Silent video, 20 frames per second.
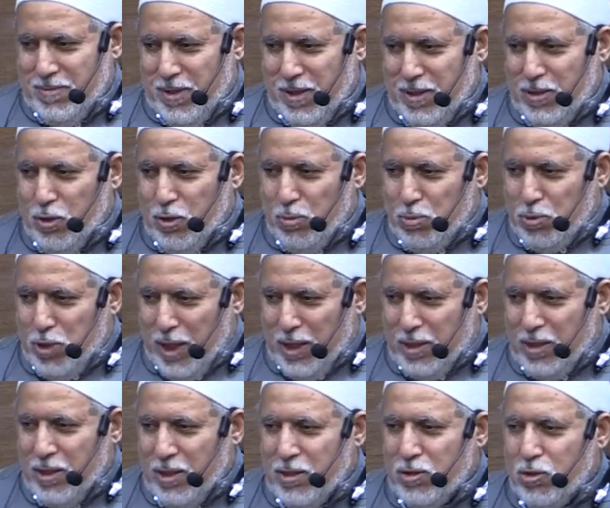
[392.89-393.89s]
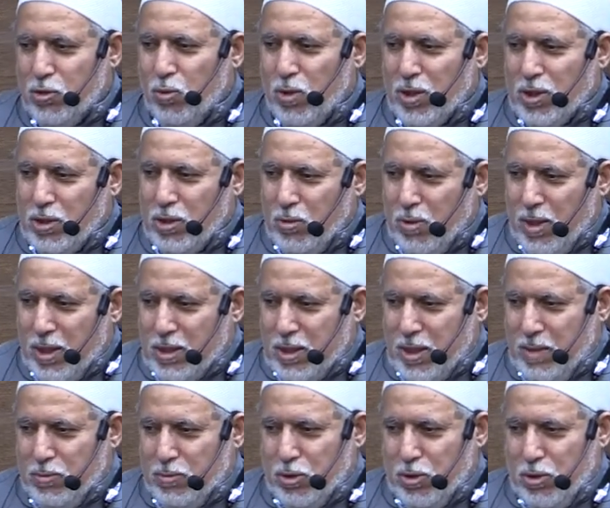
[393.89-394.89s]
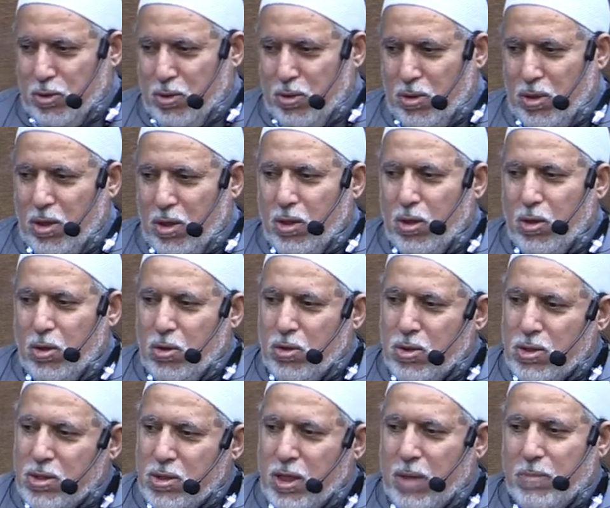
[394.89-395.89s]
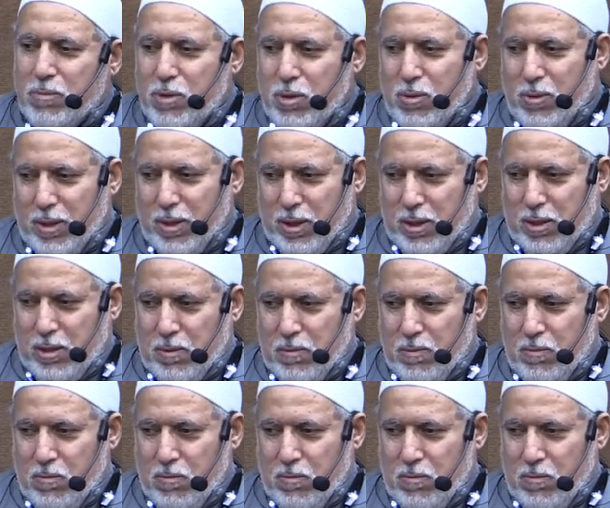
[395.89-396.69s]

He's objecting to what you want him to do or stop doing